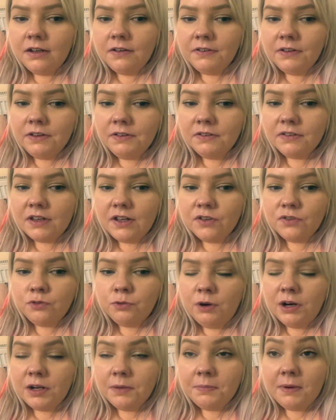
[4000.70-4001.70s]
think it was like
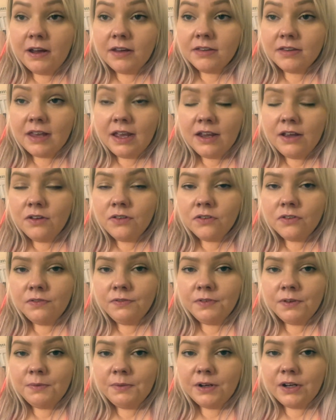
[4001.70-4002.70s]
20 past 8 or
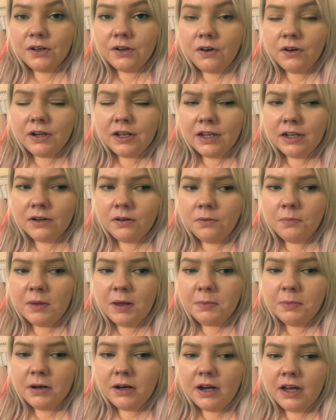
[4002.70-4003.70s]
something when I got in, or
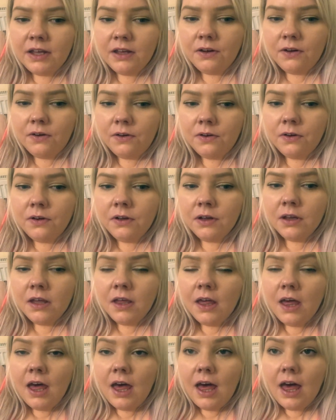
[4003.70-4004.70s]
maybe later.
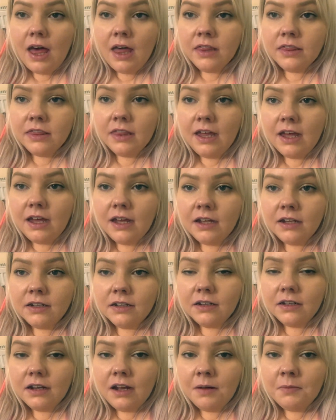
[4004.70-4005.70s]
And
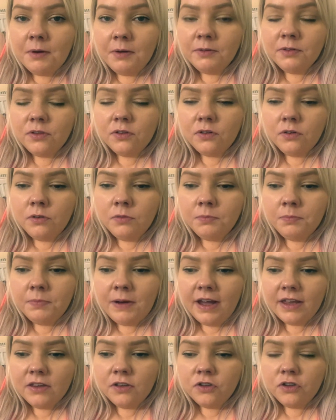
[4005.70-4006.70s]
then I'm having to
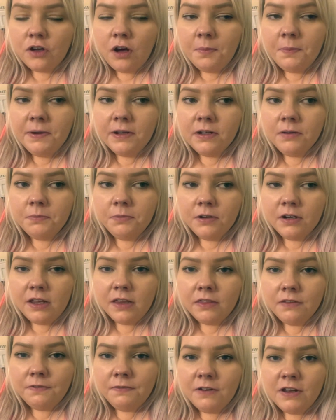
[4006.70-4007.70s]
unpack the shopping and put it
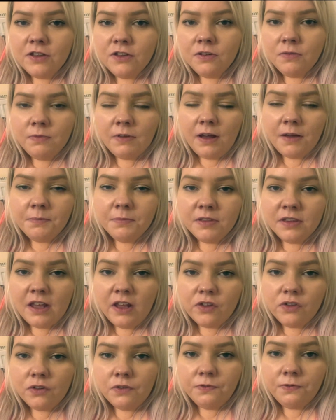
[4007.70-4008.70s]
in the fridge and like
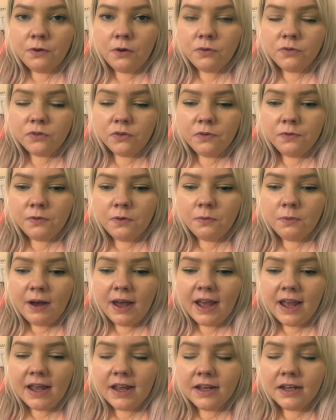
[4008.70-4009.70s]
potentially throw stuff
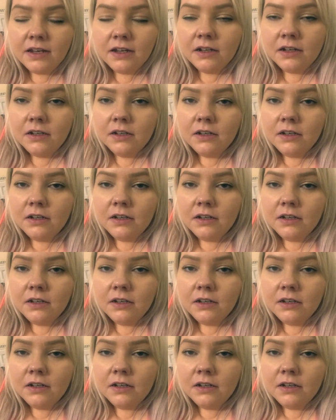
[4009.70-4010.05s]
away.